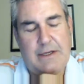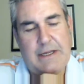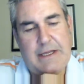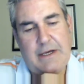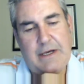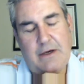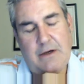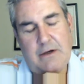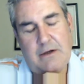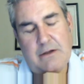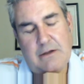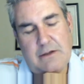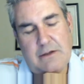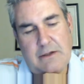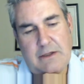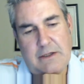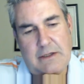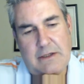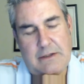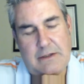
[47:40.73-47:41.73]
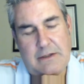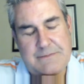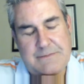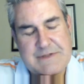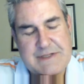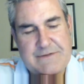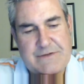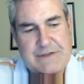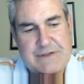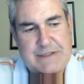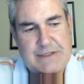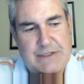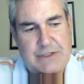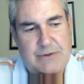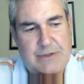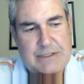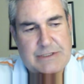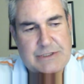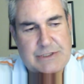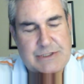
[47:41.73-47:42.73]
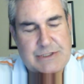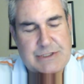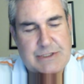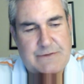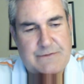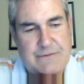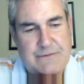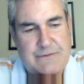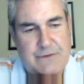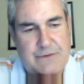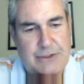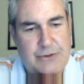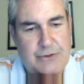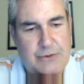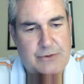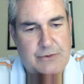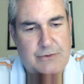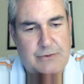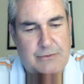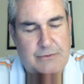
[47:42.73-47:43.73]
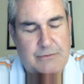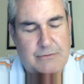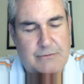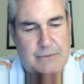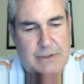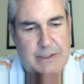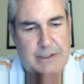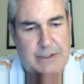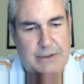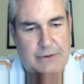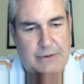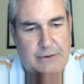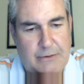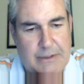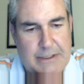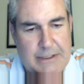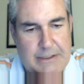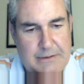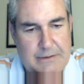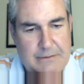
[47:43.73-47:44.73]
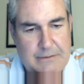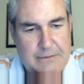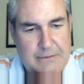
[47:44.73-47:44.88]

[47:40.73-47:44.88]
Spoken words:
now 17, you actually said for a new gun owner, right?